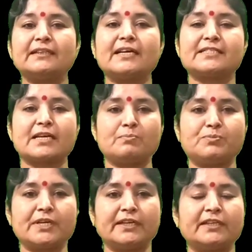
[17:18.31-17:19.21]
the
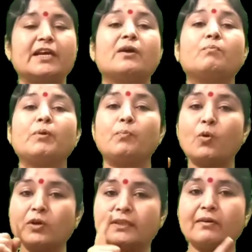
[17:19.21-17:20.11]
subject
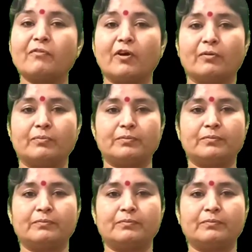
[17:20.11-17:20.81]
before the verb